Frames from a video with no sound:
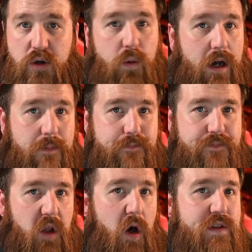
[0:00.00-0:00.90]
Well,
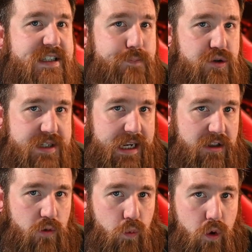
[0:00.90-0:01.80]
on this
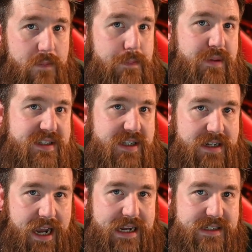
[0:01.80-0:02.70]
particular warm and pleasant
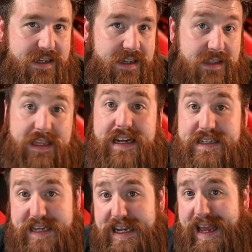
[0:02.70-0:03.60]
night, they
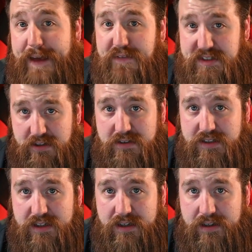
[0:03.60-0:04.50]
did have
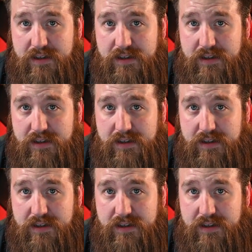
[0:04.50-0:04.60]
visitors.